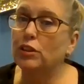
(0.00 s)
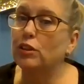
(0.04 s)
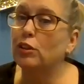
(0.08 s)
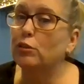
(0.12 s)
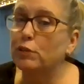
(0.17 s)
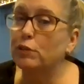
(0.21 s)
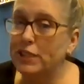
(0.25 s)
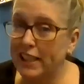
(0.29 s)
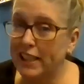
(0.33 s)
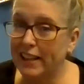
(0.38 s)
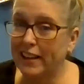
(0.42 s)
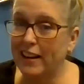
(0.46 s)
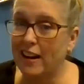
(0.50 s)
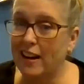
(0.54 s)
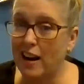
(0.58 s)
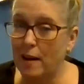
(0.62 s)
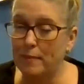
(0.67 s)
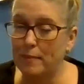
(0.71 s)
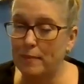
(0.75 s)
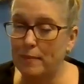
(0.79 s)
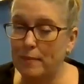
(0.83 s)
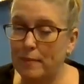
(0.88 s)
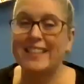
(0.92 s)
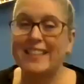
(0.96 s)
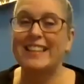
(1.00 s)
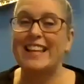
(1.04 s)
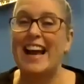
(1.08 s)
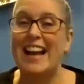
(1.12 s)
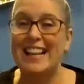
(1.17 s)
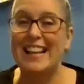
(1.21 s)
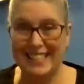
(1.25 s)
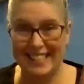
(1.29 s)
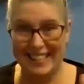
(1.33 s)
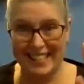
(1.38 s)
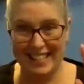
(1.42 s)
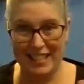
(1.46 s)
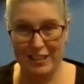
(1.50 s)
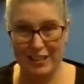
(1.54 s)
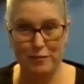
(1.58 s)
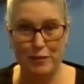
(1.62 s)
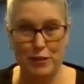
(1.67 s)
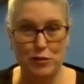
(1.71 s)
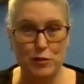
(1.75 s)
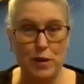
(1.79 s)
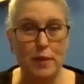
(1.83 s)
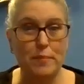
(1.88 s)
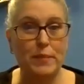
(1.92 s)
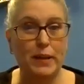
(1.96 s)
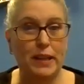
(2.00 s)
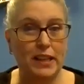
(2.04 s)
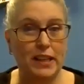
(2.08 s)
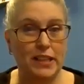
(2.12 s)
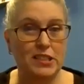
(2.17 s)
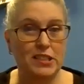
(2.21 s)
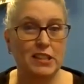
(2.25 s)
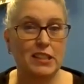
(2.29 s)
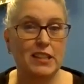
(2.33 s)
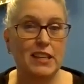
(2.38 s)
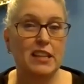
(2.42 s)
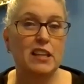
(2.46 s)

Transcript: Usually you don't retain copies, and that's the difference, right?